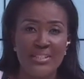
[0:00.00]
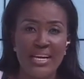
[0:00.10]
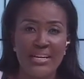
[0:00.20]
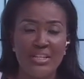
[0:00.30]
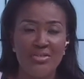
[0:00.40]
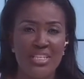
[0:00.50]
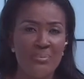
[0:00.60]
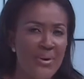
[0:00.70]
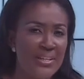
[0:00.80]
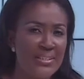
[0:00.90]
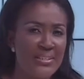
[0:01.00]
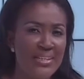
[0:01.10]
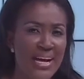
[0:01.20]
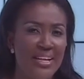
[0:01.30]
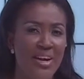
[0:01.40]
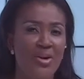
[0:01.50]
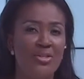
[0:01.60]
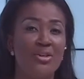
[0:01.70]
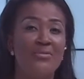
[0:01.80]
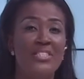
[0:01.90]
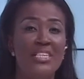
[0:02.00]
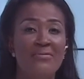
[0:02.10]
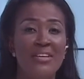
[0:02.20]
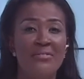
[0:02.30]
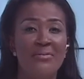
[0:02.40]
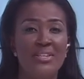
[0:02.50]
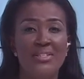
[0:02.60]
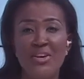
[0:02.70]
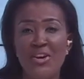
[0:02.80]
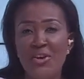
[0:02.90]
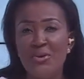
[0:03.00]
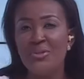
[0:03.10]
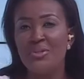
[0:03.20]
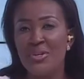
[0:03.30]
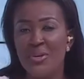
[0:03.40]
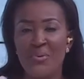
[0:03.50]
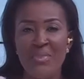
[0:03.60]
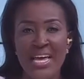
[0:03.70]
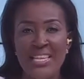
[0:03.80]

Dignitaries present at the launch of TV3's new studio,